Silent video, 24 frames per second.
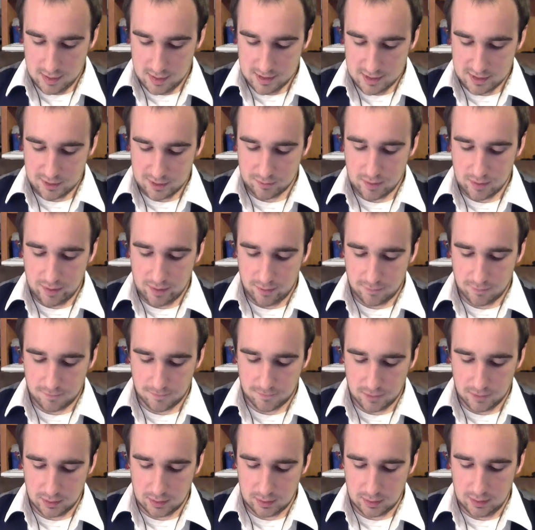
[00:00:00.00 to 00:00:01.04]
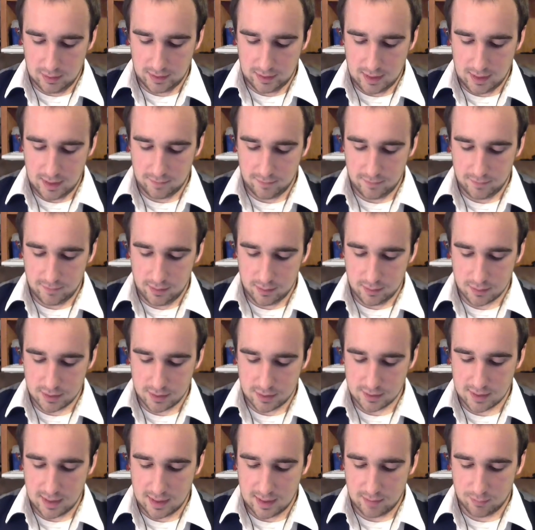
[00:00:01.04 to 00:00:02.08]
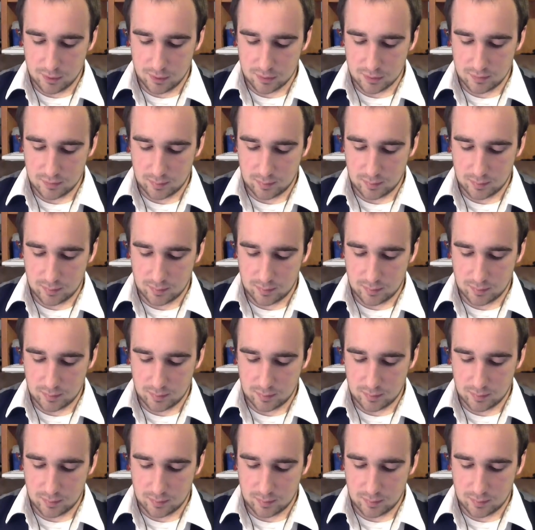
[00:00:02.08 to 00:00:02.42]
She's rather front click heavy. She's got most of her